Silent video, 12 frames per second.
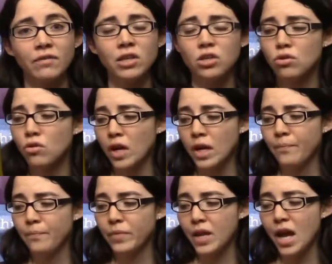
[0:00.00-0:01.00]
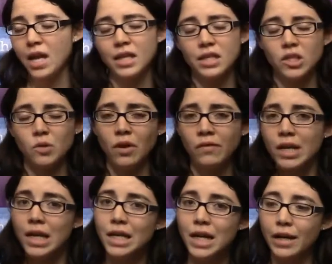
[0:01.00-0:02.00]
of the story, and it's
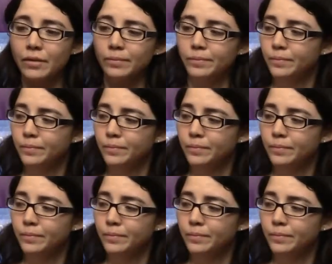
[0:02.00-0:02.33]
$12.99.